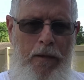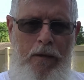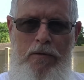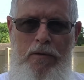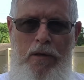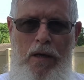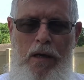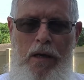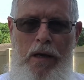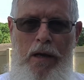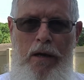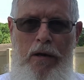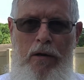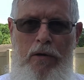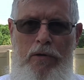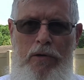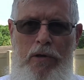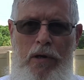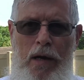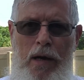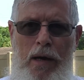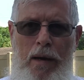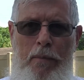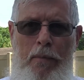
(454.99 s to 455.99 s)
a lot of
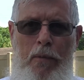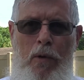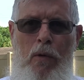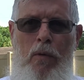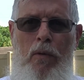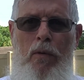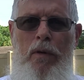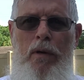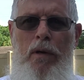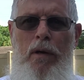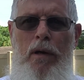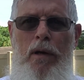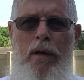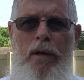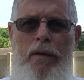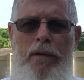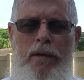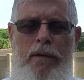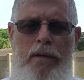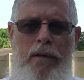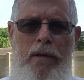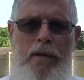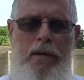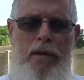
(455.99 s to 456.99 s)
crime going on,
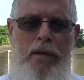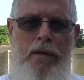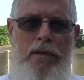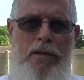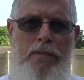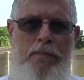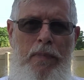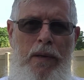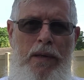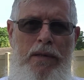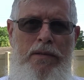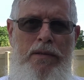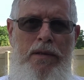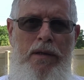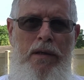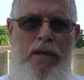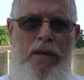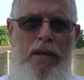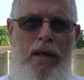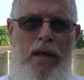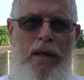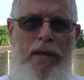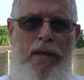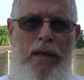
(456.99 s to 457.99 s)
and it's
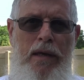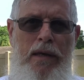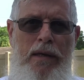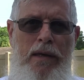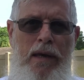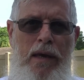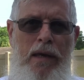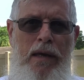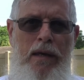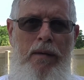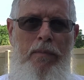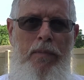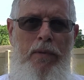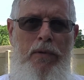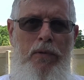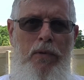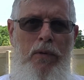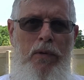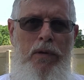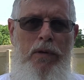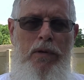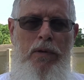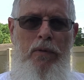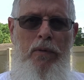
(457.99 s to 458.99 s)
basically like a game
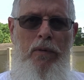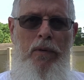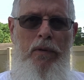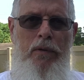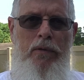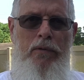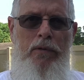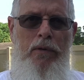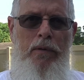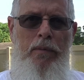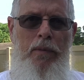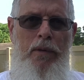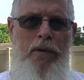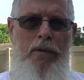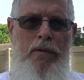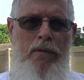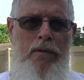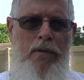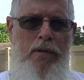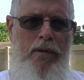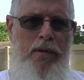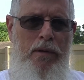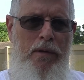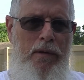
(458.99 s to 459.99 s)
between you and the criminal,
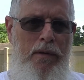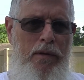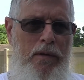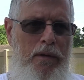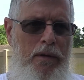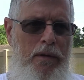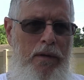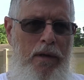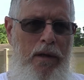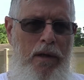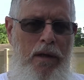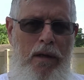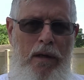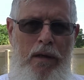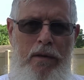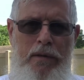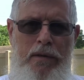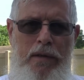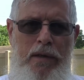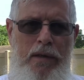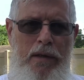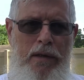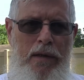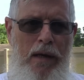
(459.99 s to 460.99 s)

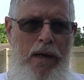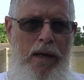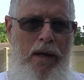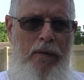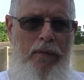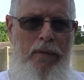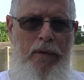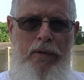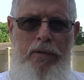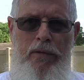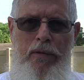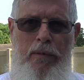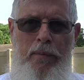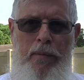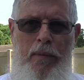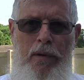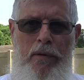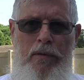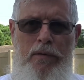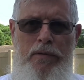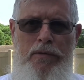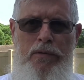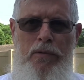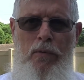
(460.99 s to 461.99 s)
hunting down the
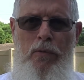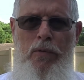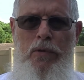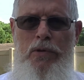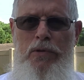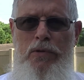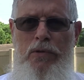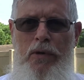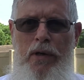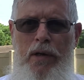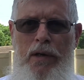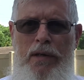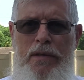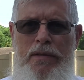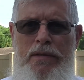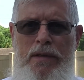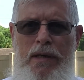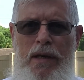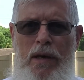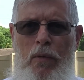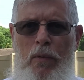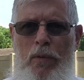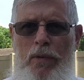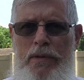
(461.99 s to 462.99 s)
criminals, always trying to
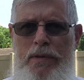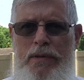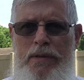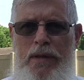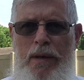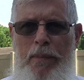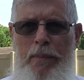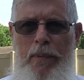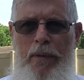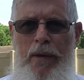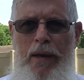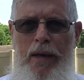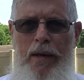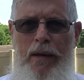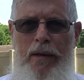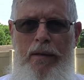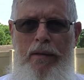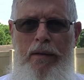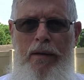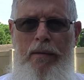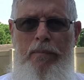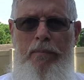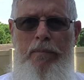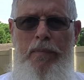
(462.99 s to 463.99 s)
stay one step ahead of
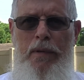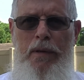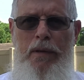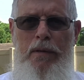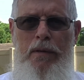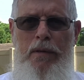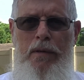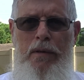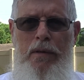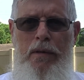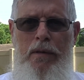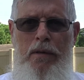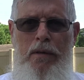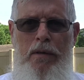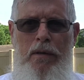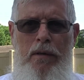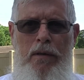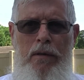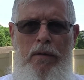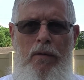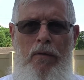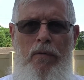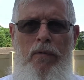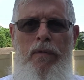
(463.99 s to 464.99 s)
them,
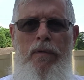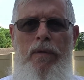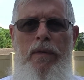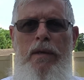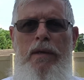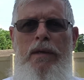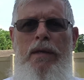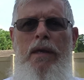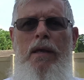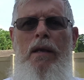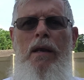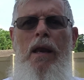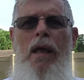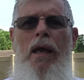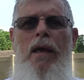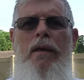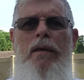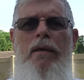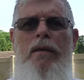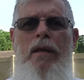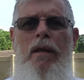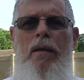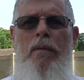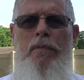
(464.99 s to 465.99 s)
thinking
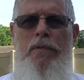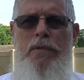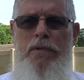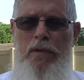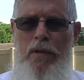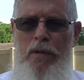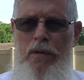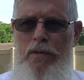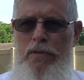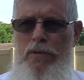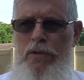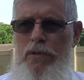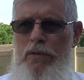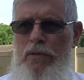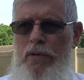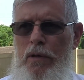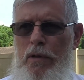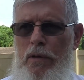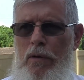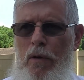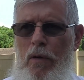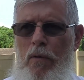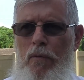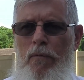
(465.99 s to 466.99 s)
like them so that you
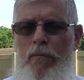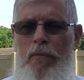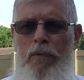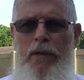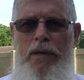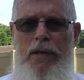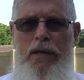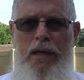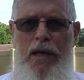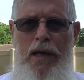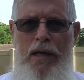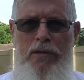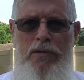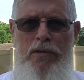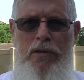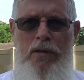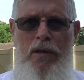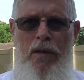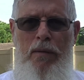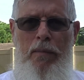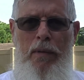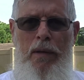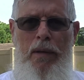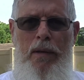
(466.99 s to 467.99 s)
can hopefully catch
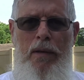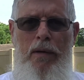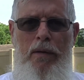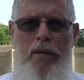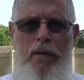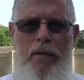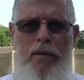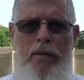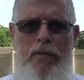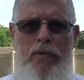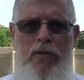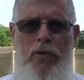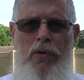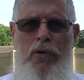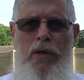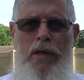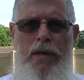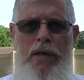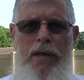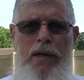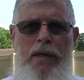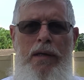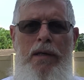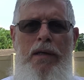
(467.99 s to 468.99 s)
them in their dirty
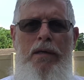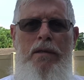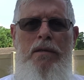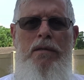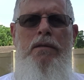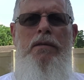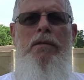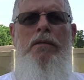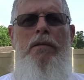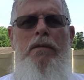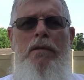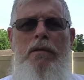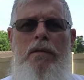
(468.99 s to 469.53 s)
deeds.